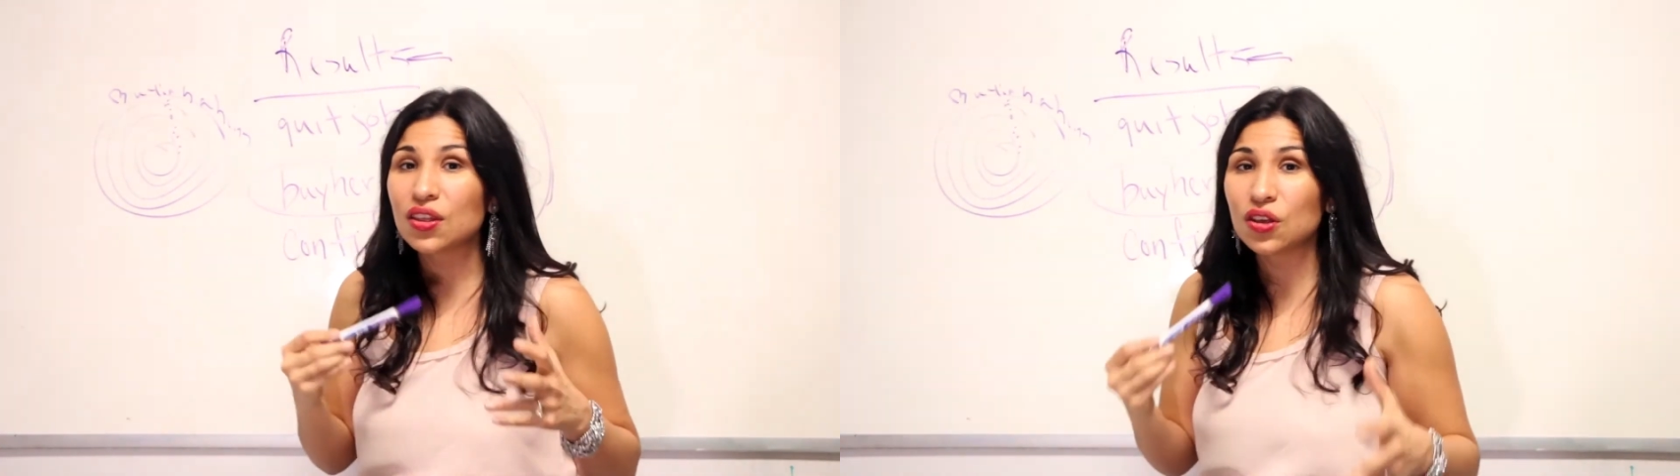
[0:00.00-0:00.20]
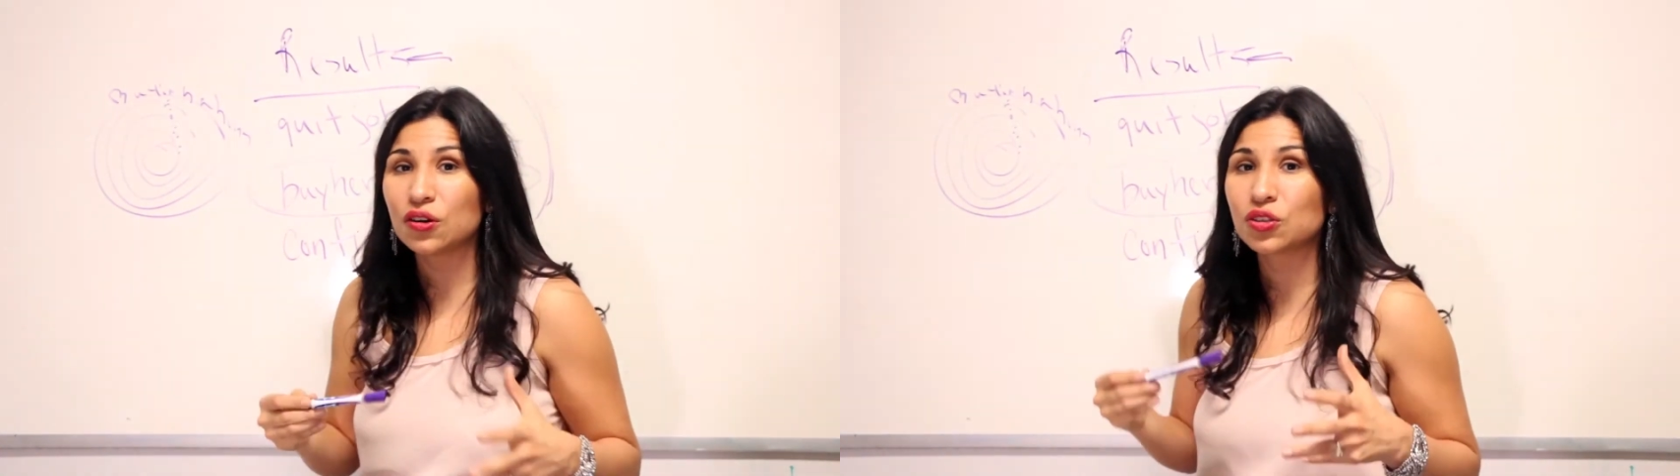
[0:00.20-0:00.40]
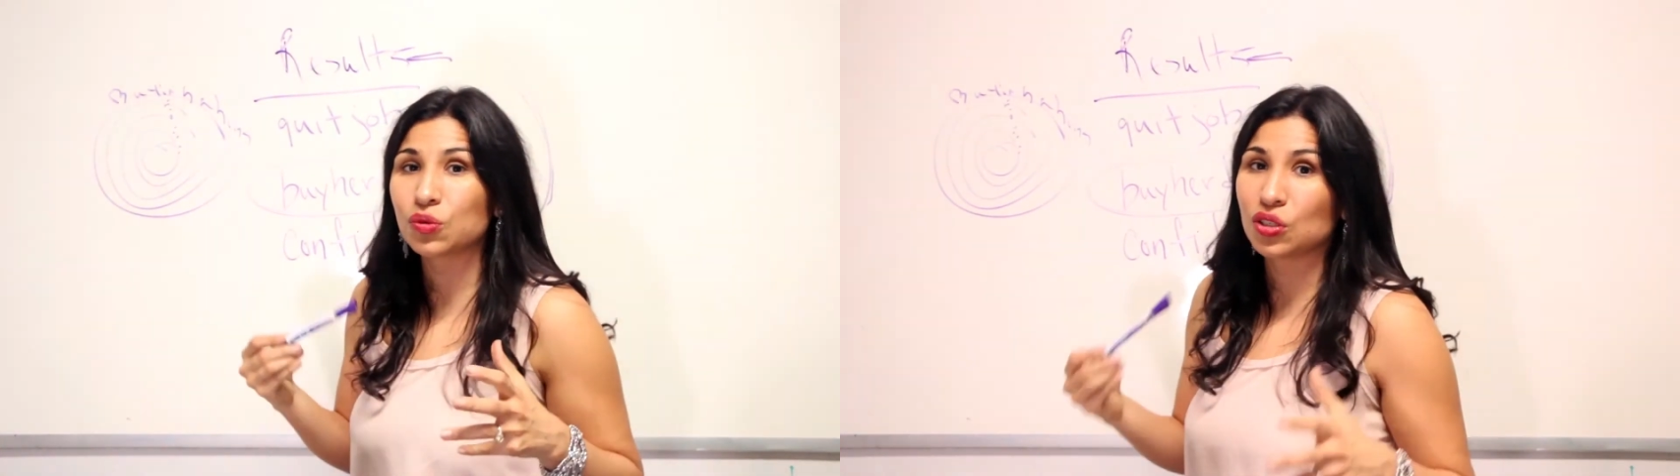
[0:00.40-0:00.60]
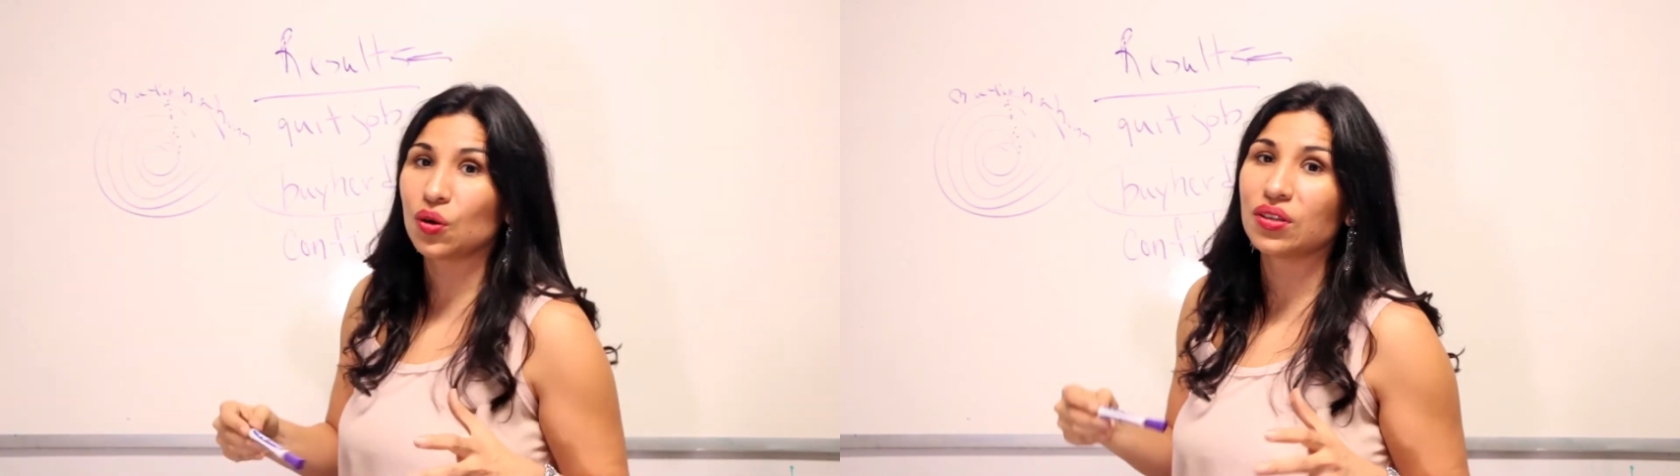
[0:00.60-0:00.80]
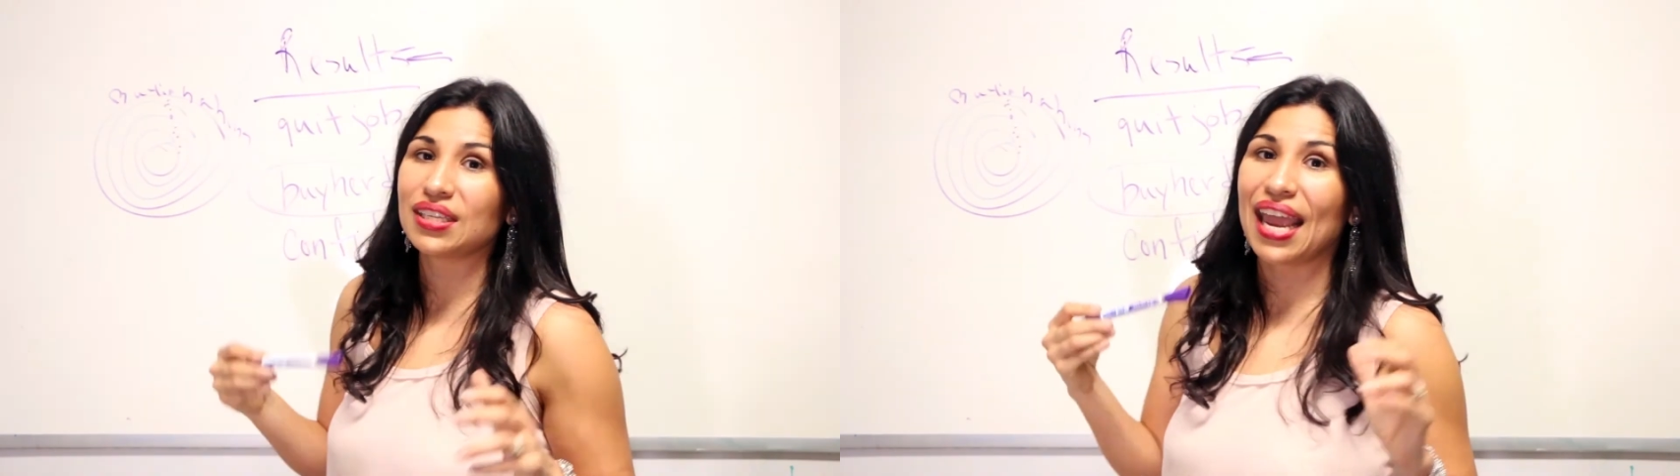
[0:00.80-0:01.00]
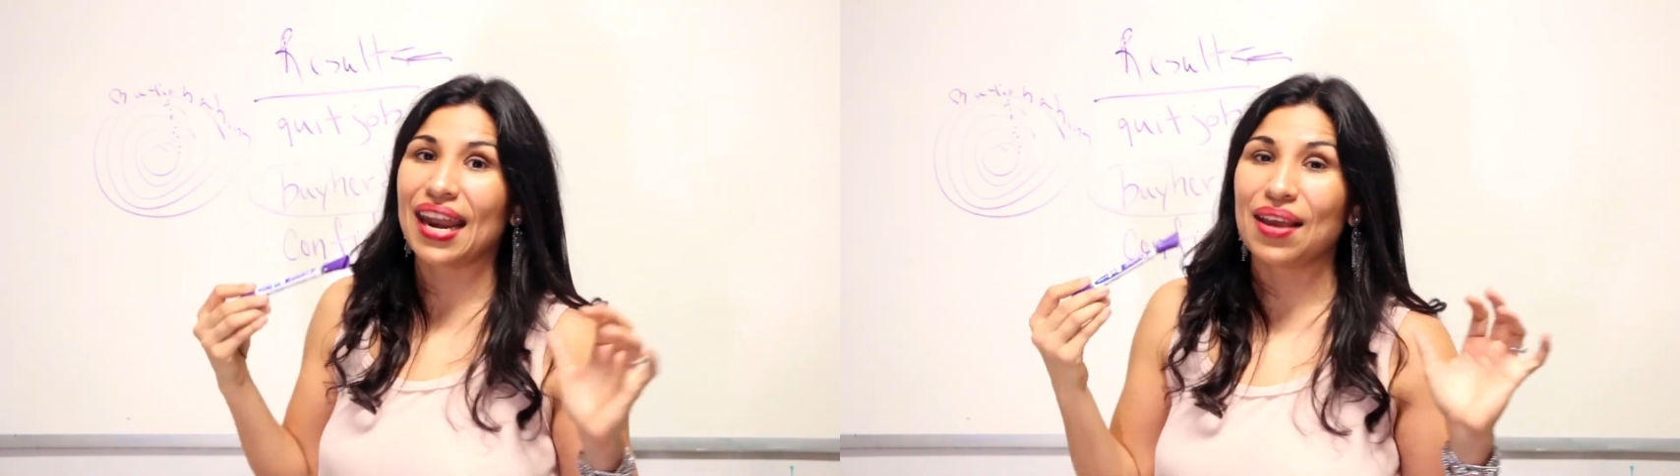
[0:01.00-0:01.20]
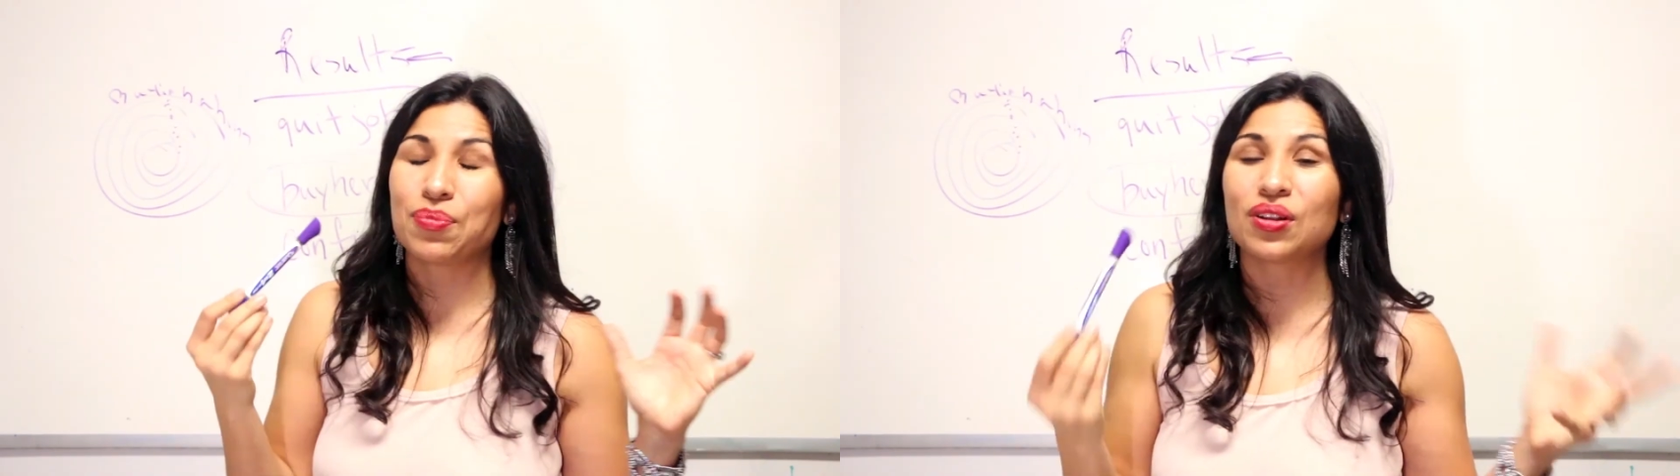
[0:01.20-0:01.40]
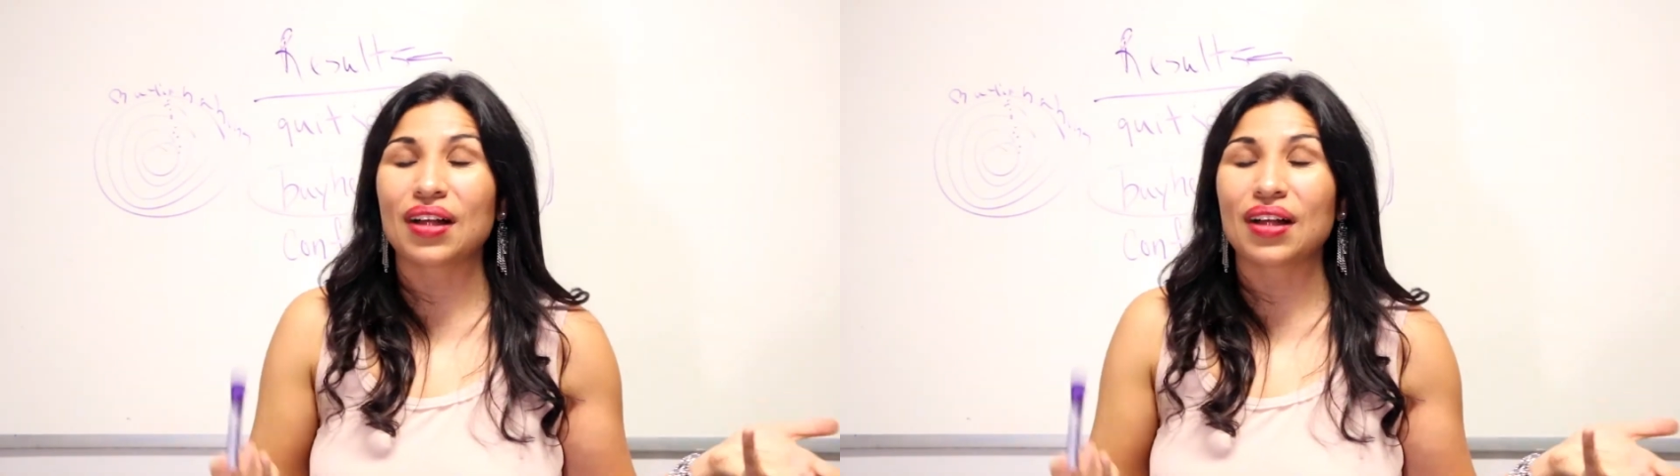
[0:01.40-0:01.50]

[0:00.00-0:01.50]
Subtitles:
those results, and I